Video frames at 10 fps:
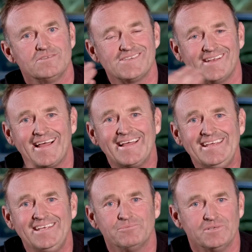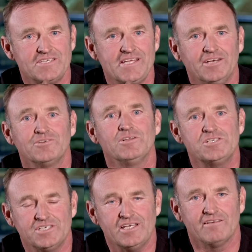Today, with the
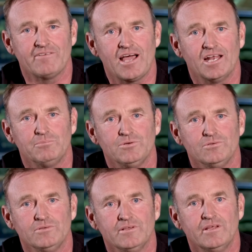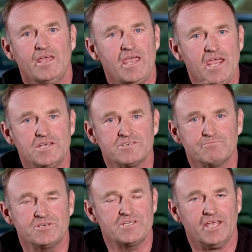technology available, engine
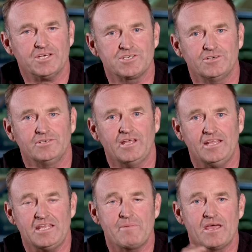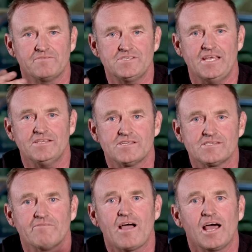protection, and the amount of sensors
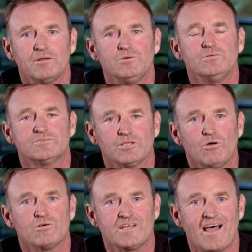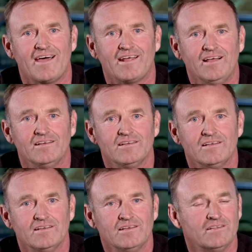available to log data,
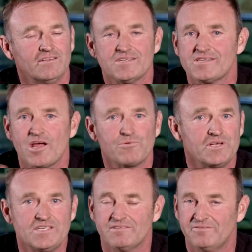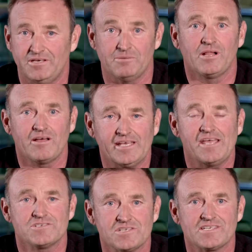there's no reason for you to blowing
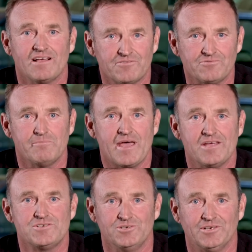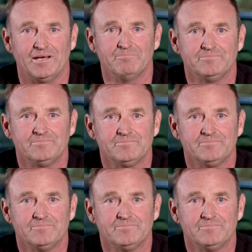engines up through bad tune up.